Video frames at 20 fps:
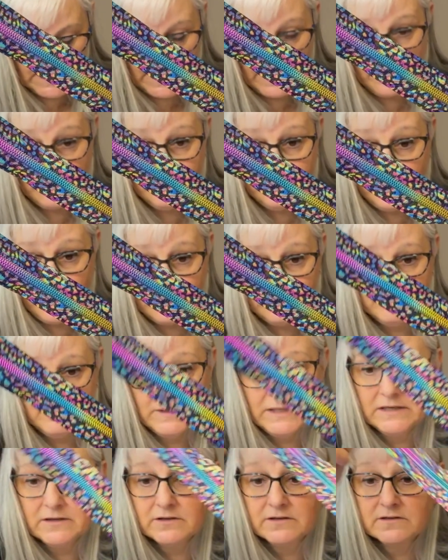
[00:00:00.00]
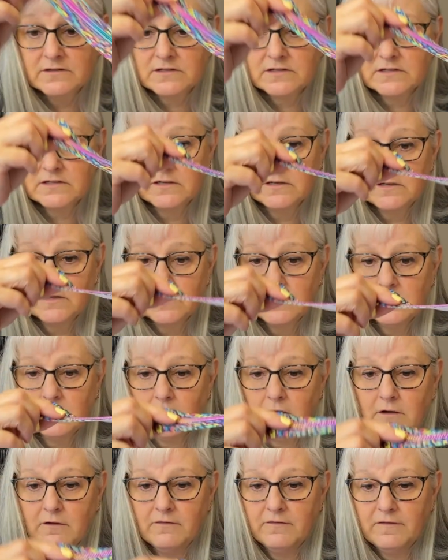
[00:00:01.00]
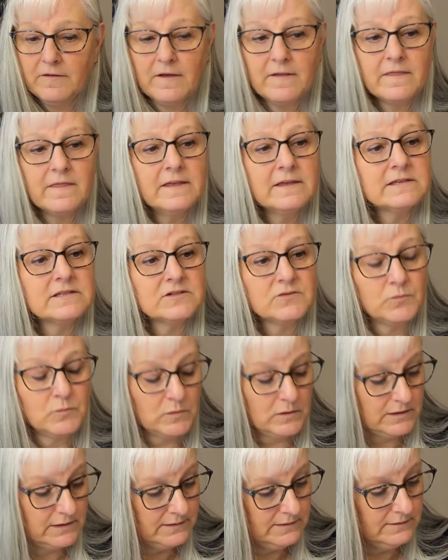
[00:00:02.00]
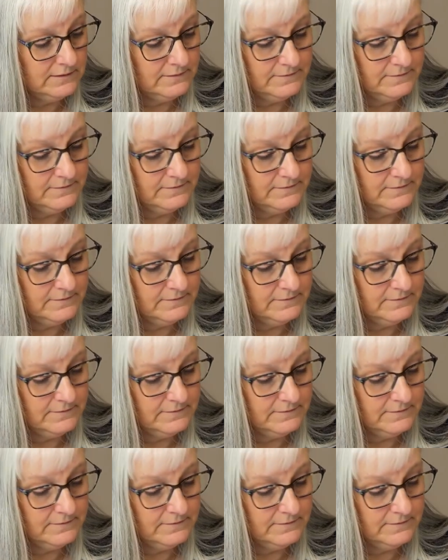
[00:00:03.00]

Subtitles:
got 5 meters of this one.